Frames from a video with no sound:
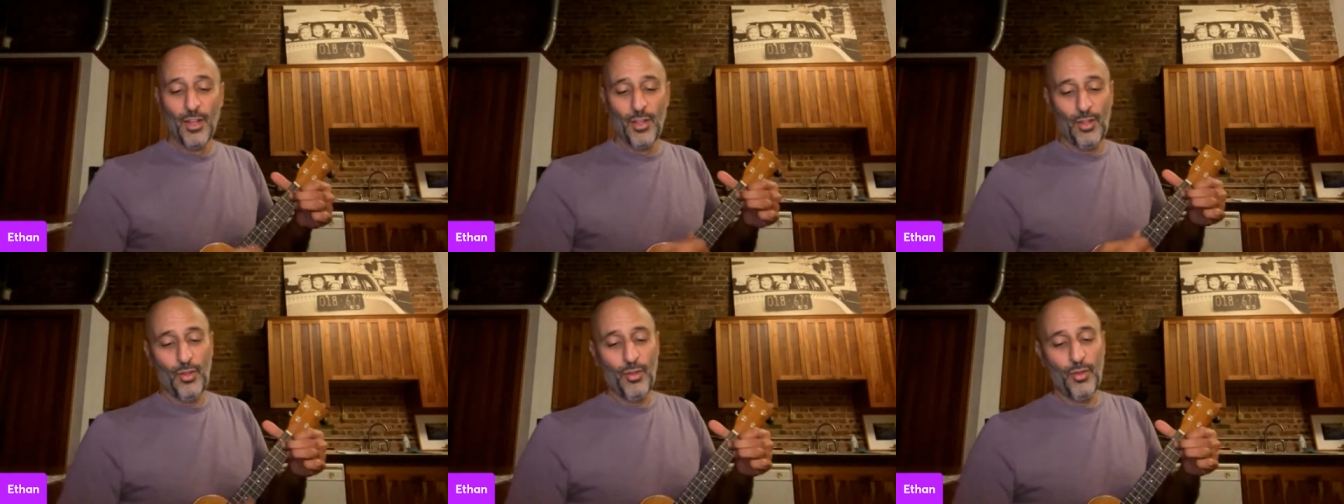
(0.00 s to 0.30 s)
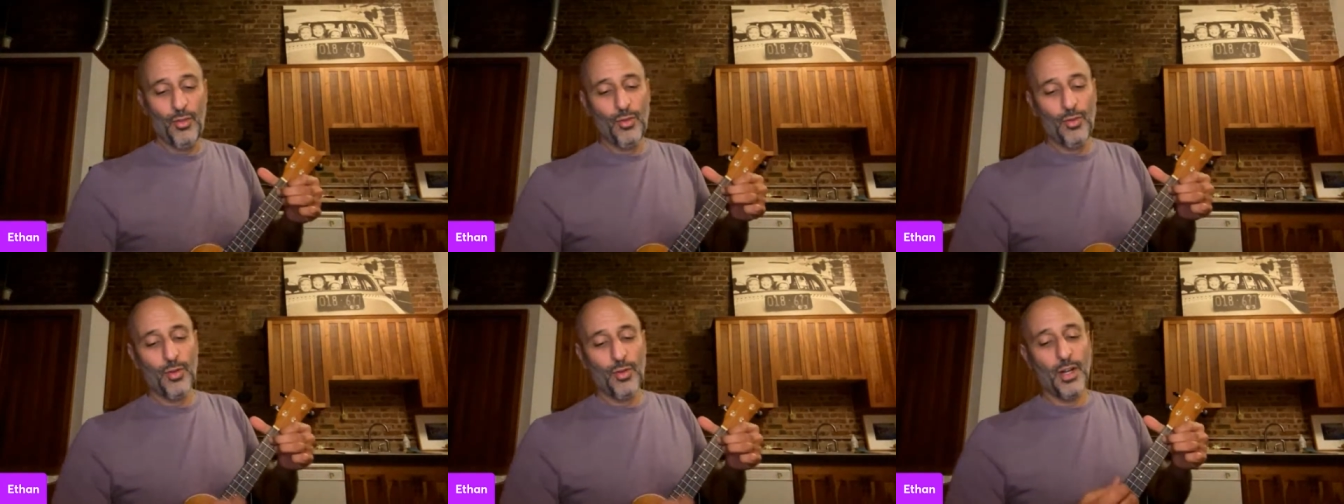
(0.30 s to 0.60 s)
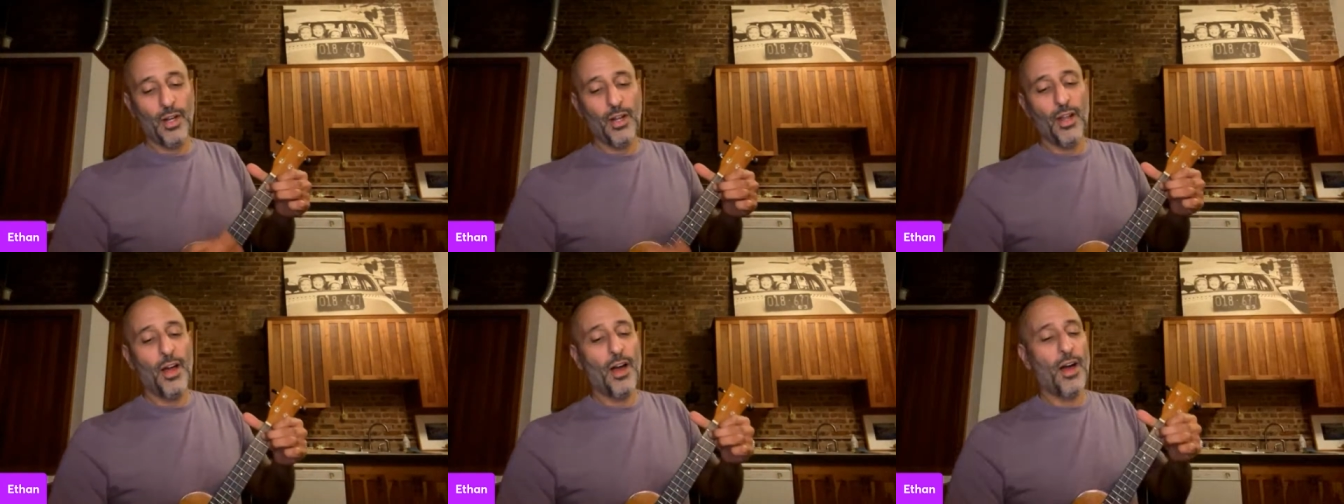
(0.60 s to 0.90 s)
you are
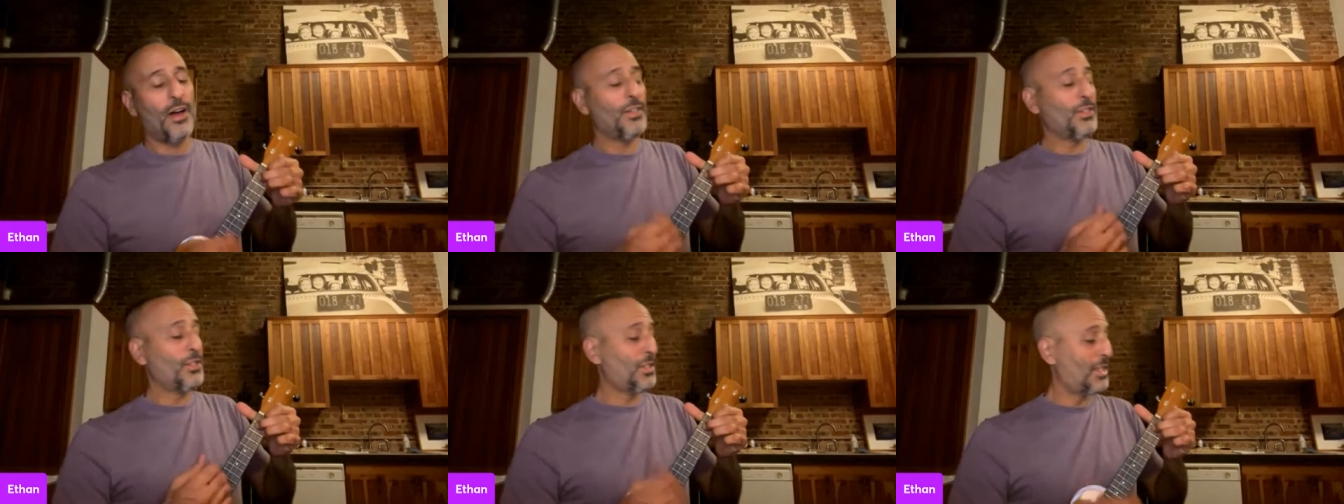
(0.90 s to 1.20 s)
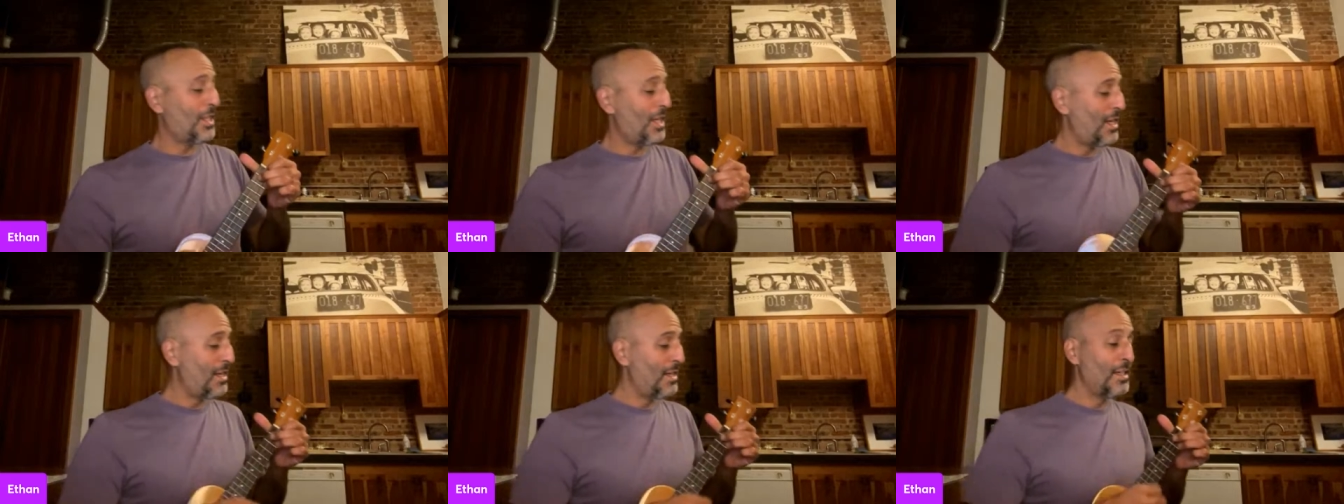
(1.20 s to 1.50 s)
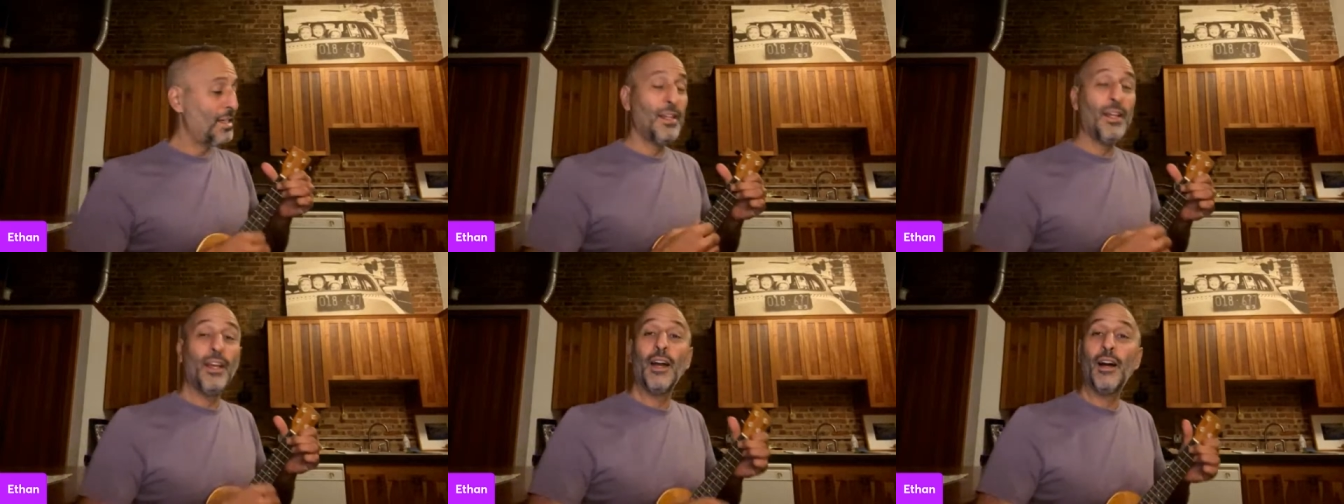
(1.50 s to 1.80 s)
lost
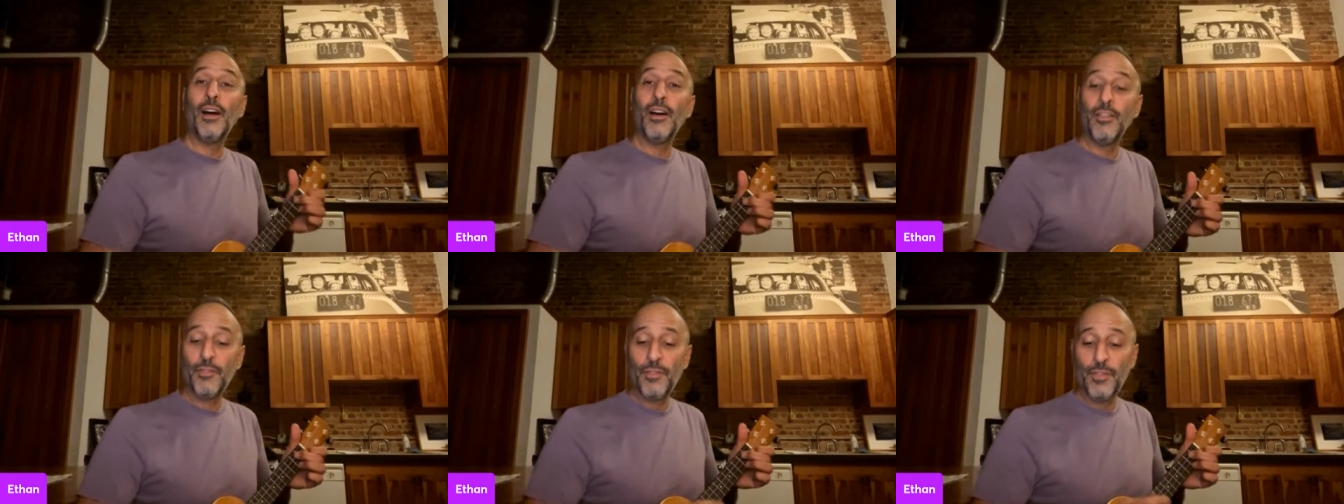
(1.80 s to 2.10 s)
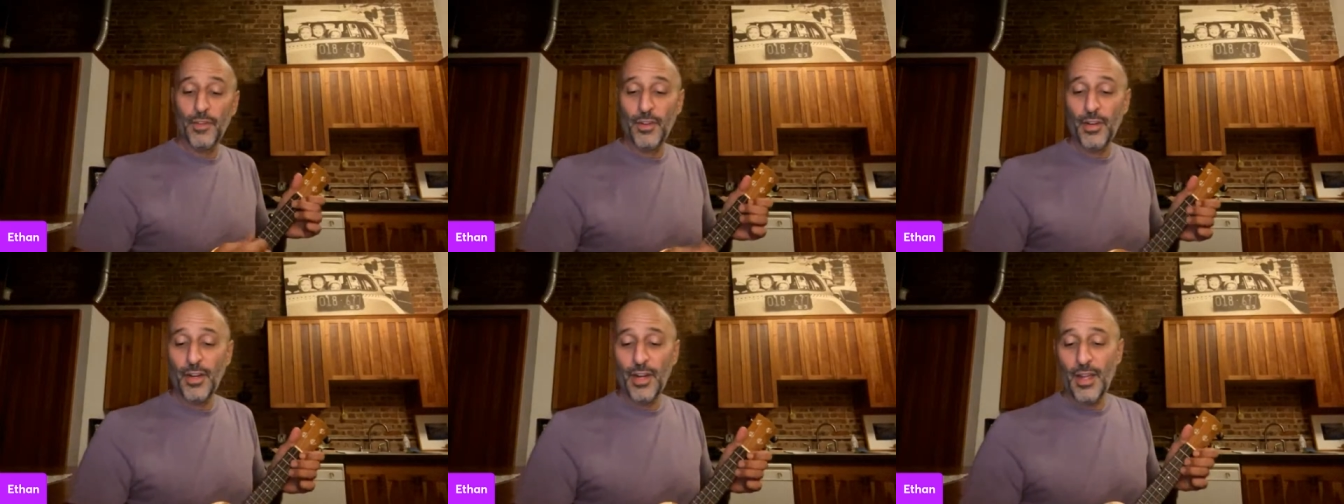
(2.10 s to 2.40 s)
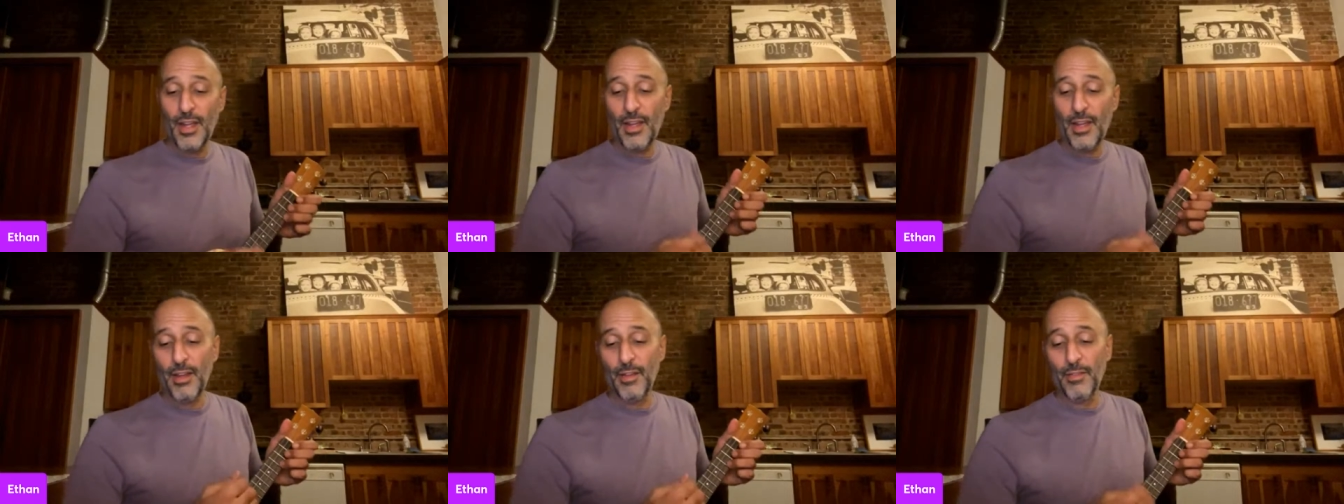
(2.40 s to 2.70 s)
and gone
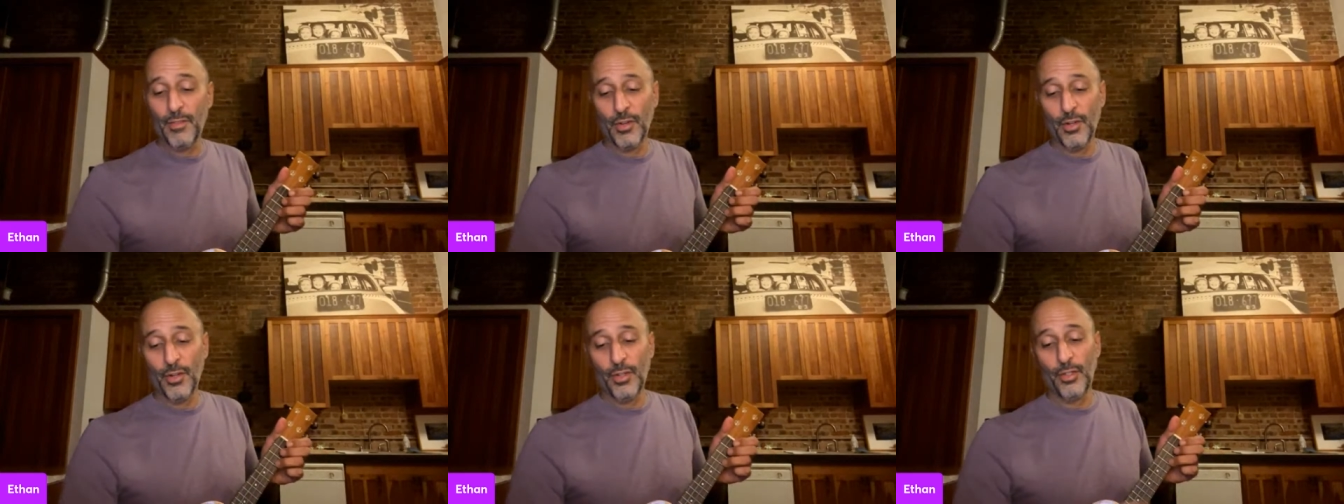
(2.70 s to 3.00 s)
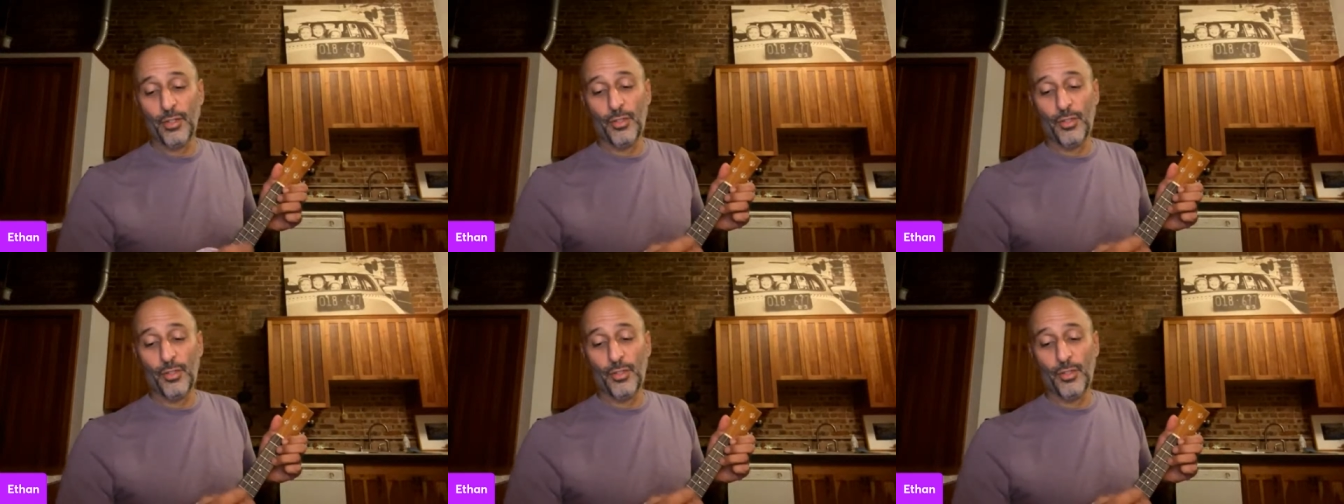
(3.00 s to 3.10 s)
forever,